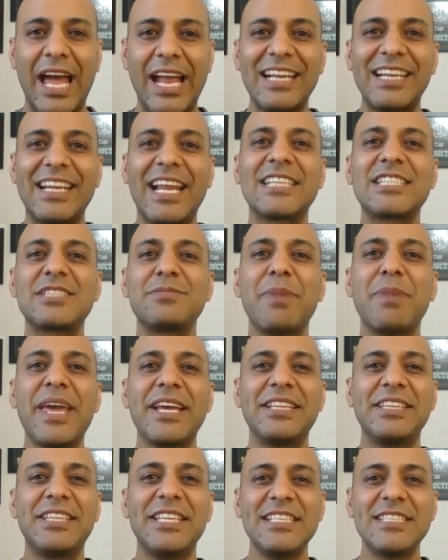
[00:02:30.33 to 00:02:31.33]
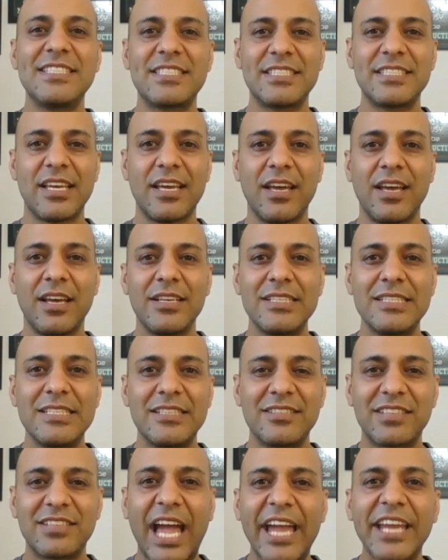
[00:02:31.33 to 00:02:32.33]
And let's make these
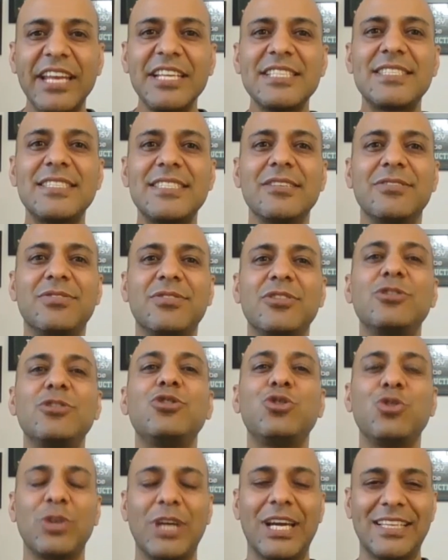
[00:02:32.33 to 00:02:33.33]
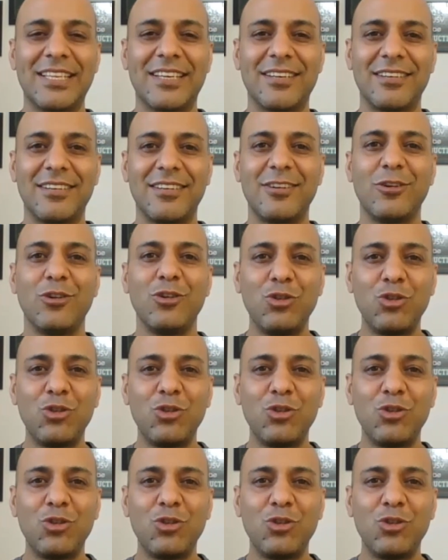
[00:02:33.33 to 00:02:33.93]
tiny shifts together.